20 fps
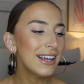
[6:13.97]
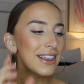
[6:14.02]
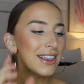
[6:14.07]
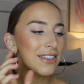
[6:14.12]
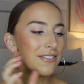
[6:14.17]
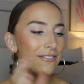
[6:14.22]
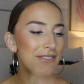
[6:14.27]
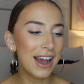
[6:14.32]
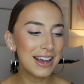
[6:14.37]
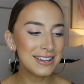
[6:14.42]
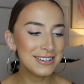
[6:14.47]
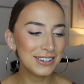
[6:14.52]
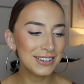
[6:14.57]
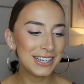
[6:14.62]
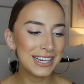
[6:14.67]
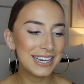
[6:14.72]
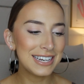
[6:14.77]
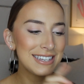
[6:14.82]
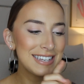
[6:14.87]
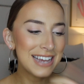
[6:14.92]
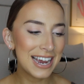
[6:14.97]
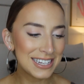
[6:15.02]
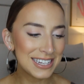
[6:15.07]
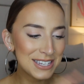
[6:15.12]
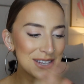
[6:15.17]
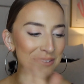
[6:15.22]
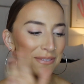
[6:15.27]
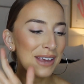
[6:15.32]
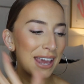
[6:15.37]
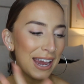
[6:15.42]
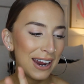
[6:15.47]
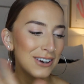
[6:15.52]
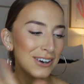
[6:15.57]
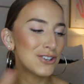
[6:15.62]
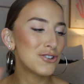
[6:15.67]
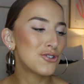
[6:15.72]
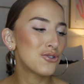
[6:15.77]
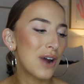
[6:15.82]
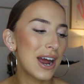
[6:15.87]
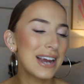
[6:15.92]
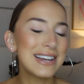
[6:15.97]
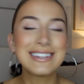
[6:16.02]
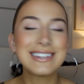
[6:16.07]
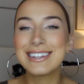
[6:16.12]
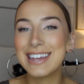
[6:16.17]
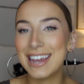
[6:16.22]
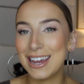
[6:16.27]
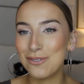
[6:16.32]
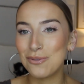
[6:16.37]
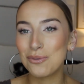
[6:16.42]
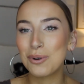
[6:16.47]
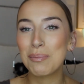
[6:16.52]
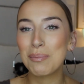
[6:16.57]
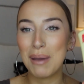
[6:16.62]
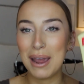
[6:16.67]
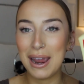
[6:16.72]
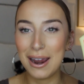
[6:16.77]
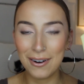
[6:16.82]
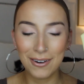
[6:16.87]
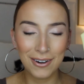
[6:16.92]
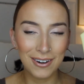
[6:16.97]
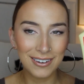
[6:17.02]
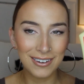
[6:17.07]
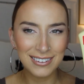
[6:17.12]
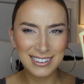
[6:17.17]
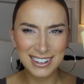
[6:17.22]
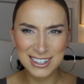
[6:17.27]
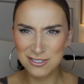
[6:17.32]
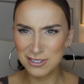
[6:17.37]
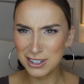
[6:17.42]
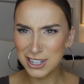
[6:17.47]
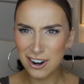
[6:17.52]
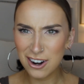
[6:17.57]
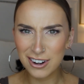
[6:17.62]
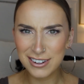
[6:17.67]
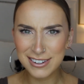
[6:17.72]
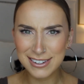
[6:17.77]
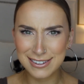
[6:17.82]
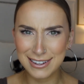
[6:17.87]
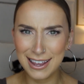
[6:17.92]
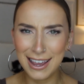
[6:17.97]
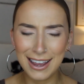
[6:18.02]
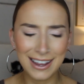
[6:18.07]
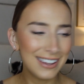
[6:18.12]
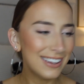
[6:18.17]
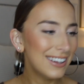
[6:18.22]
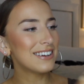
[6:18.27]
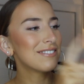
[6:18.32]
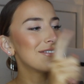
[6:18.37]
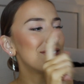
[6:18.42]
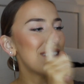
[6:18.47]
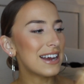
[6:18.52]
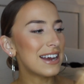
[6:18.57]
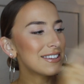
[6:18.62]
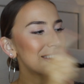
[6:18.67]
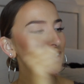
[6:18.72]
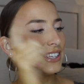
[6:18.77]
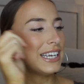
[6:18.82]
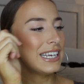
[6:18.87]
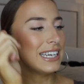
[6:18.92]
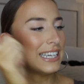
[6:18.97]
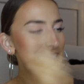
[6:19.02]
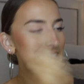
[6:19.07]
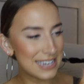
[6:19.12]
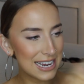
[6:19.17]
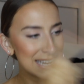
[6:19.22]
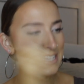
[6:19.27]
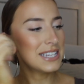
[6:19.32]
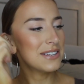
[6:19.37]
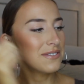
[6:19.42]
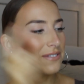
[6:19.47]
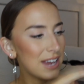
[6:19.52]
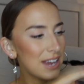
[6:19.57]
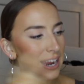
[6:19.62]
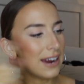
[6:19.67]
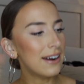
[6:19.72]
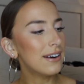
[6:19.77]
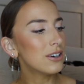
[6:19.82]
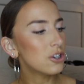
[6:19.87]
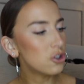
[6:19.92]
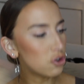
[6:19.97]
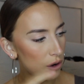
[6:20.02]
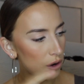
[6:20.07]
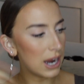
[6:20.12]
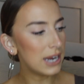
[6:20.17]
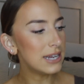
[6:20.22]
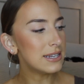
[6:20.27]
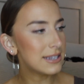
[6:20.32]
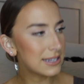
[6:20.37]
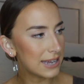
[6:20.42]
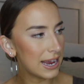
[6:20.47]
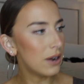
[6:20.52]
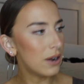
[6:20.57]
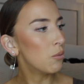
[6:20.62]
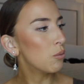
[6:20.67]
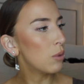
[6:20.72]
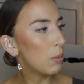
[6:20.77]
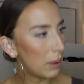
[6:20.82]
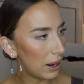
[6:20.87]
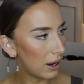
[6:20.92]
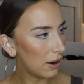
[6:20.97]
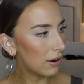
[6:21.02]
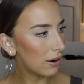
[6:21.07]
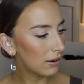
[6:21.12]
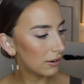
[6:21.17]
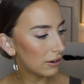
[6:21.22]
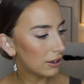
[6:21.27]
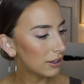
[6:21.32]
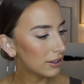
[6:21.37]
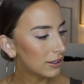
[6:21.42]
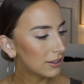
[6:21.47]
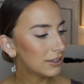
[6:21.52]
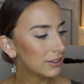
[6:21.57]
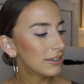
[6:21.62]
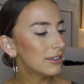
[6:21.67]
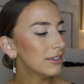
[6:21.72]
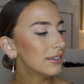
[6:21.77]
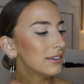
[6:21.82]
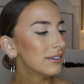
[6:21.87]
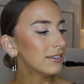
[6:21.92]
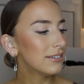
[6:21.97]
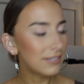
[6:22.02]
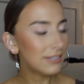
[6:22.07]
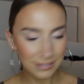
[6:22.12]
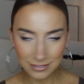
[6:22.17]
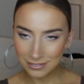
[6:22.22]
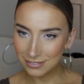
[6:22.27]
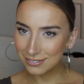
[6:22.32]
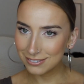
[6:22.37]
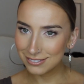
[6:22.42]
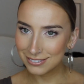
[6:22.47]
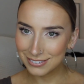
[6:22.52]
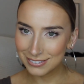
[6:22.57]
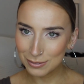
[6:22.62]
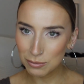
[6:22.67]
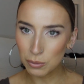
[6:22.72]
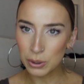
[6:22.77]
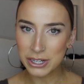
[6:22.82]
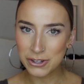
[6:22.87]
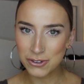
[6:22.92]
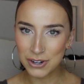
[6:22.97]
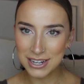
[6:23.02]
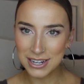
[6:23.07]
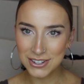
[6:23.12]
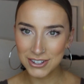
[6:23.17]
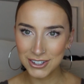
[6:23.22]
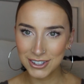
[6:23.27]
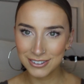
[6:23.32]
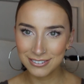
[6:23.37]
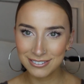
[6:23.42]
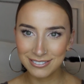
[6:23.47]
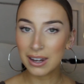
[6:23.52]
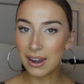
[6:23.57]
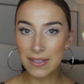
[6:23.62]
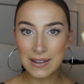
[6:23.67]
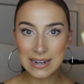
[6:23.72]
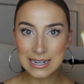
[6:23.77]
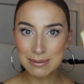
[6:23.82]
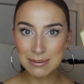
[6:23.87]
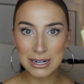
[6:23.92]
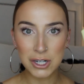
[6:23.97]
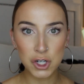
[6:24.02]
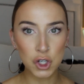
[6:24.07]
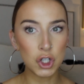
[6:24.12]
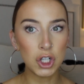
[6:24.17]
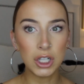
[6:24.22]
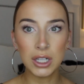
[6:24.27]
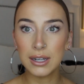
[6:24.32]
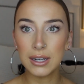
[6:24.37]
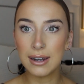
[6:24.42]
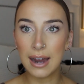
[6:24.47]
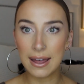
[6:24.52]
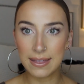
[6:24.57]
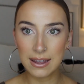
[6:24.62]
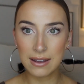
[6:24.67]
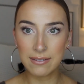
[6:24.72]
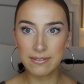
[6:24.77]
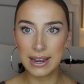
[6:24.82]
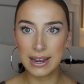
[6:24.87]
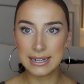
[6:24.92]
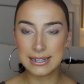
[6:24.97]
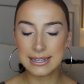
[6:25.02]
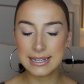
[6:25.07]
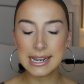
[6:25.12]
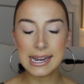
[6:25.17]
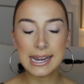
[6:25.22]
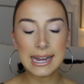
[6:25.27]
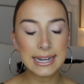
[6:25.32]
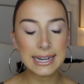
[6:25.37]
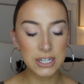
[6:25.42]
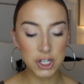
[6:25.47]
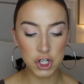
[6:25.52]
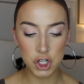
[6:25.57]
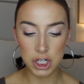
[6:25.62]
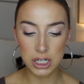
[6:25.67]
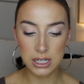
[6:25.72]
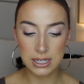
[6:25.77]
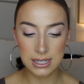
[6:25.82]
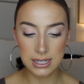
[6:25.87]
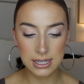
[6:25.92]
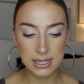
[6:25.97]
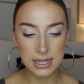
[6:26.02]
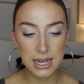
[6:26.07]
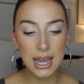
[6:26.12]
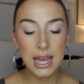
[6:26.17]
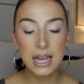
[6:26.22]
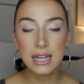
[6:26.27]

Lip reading: the Vaseline Intensive Care Dry Skin Repair. That's really hard to say. Vaseline Intensive Care Dry Skin Repair moisturizer. Nothing special, nothing fancy. It just